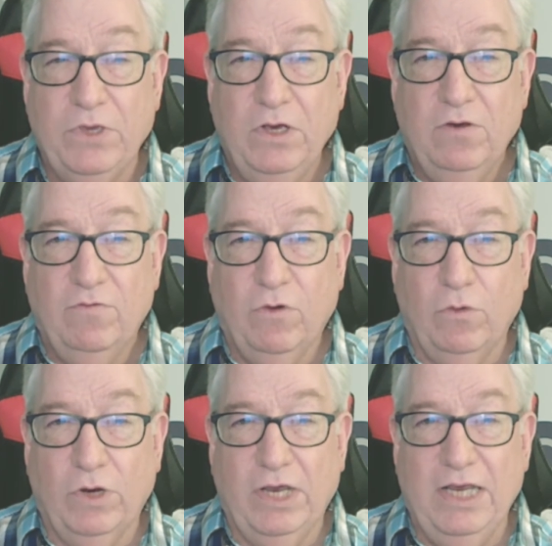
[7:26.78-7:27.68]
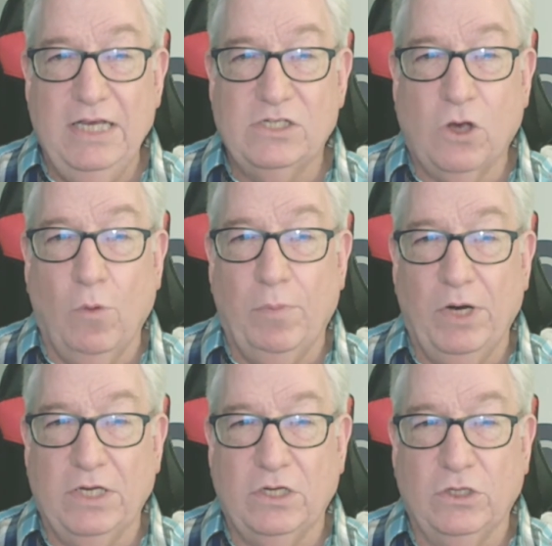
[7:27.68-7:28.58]
Voting is open
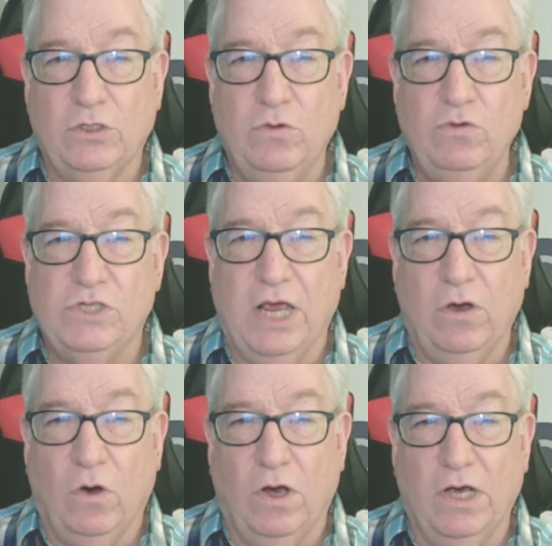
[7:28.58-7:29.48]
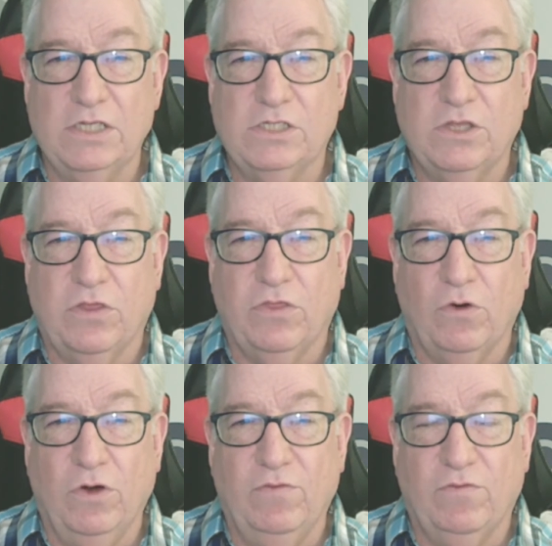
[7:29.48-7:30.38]
until Tuesday, August the
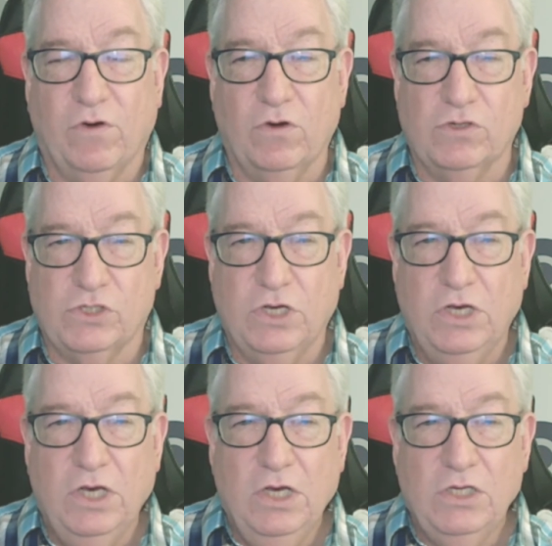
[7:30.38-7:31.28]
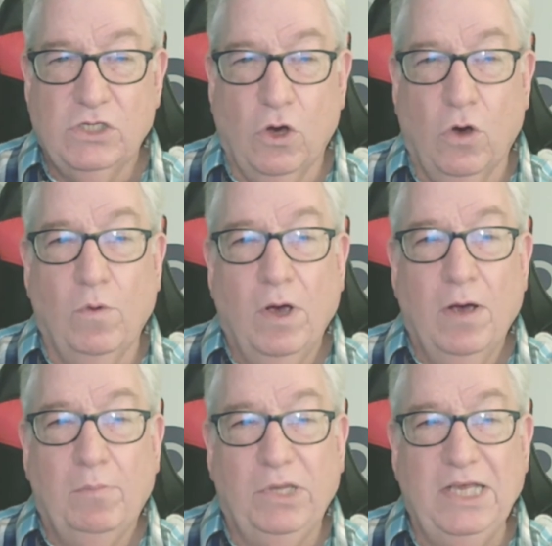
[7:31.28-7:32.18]
31st. So
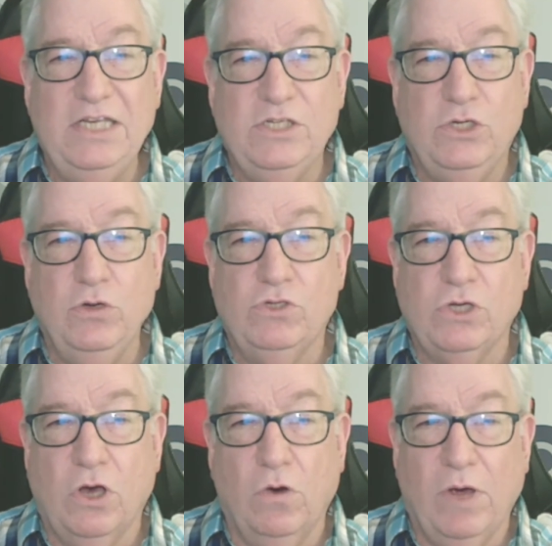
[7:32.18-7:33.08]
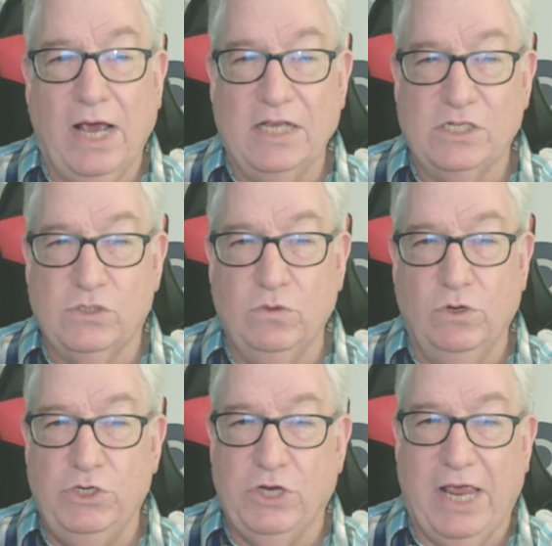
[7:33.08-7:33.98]
please do so as soon as
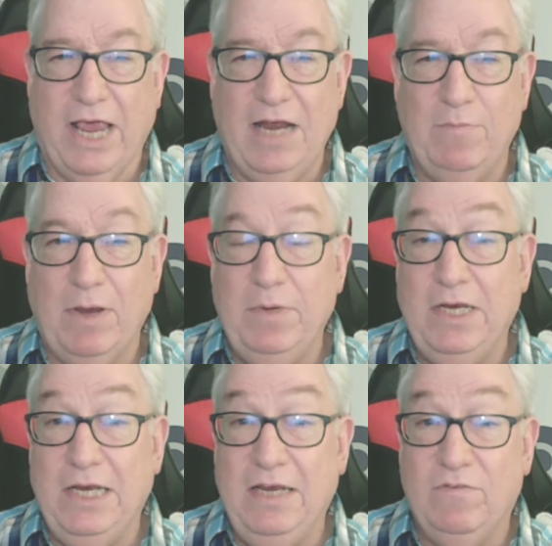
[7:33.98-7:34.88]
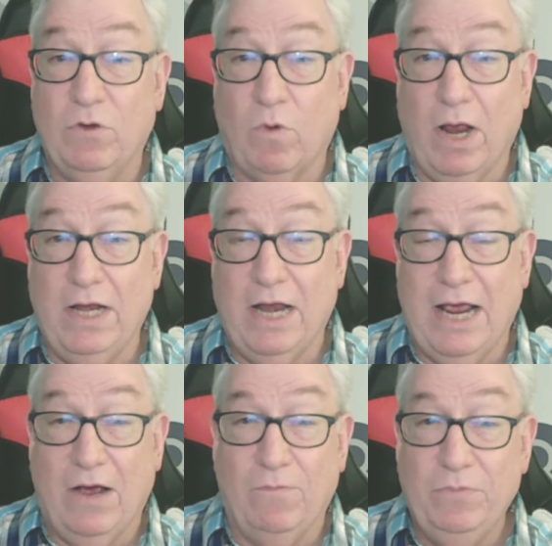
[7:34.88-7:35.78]
you can, maybe even right
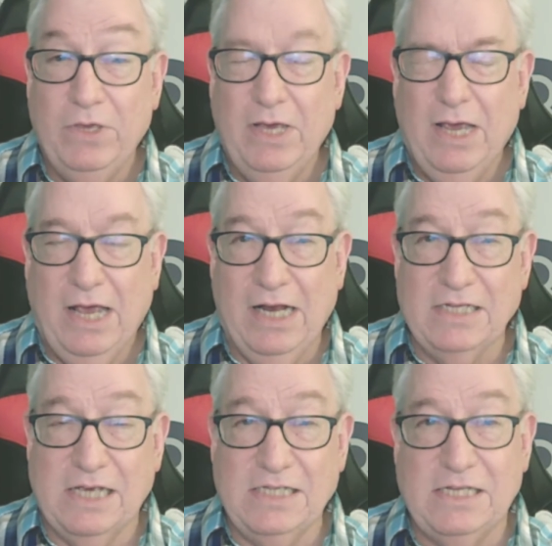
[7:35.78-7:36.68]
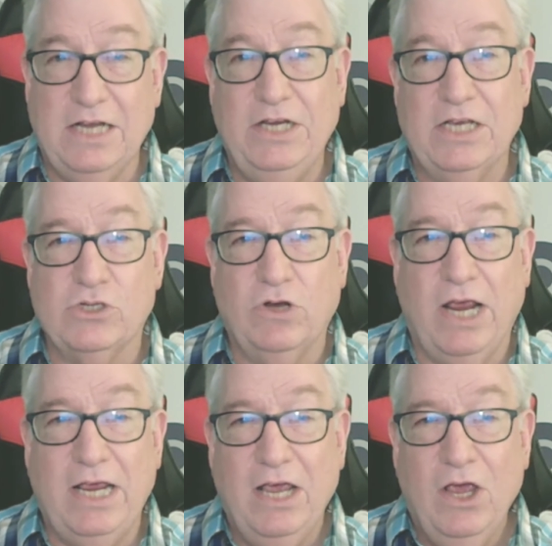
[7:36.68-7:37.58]
now. And as I said
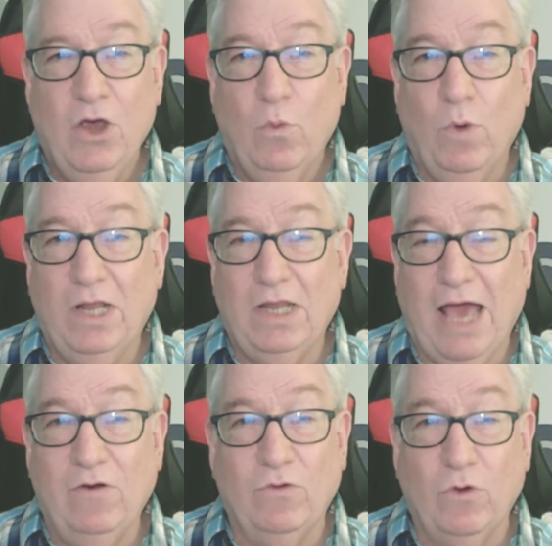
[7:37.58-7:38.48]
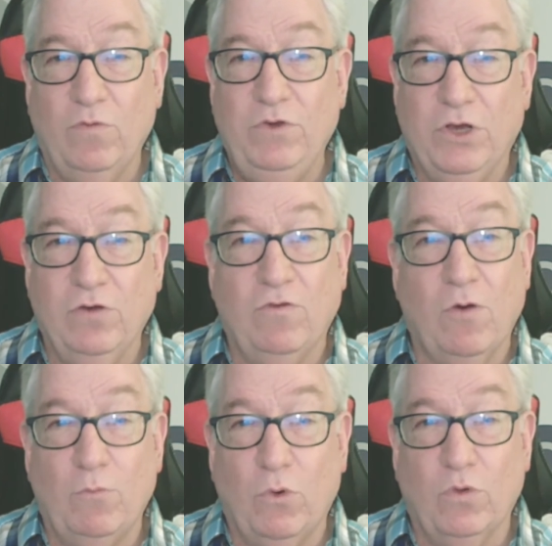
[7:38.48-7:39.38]
yesterday, well, I don't know if you can vote
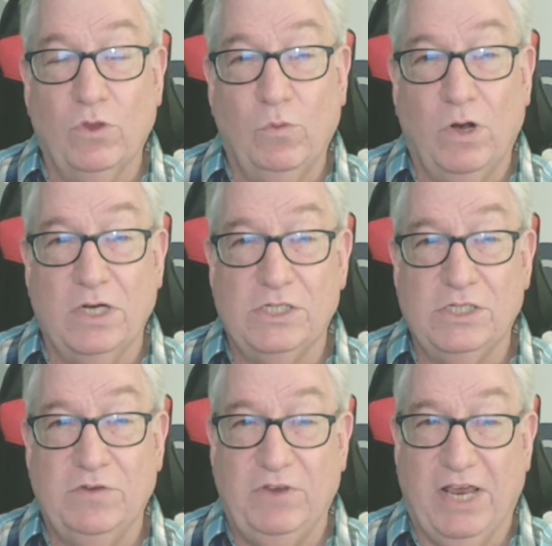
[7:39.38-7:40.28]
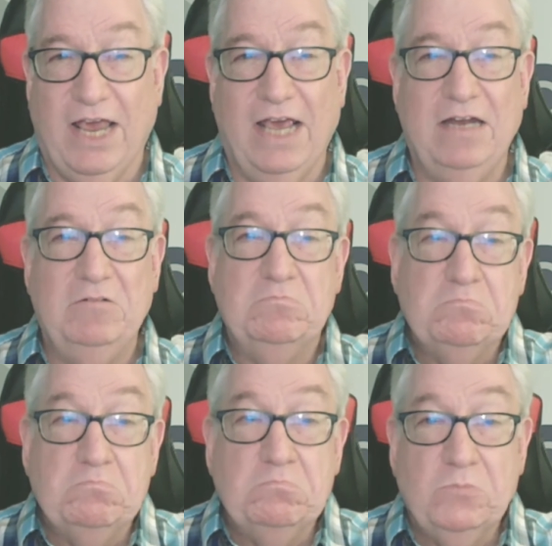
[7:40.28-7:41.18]
more than once. If you can,
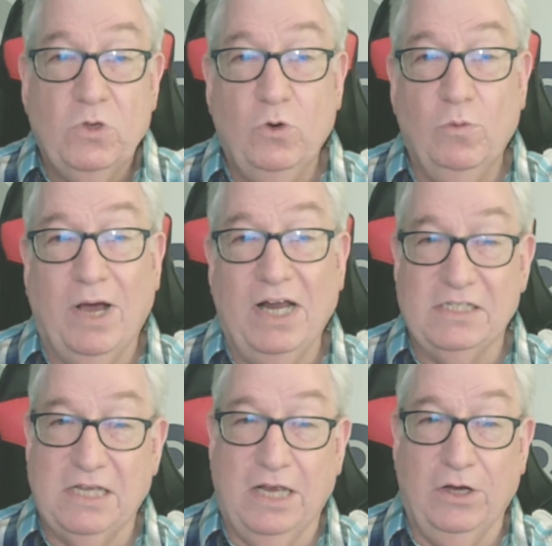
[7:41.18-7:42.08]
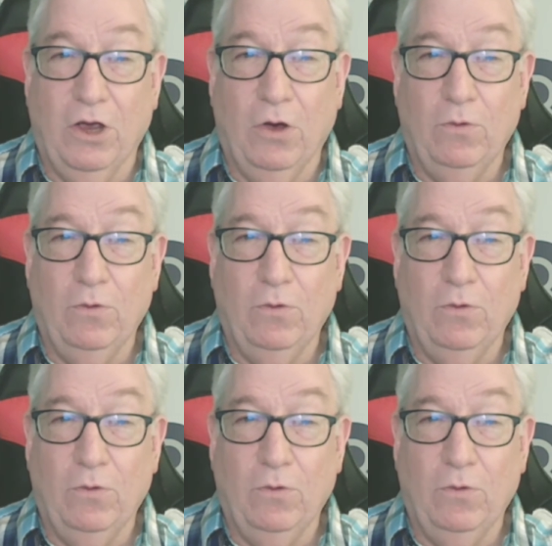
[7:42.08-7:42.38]
who am I to say no?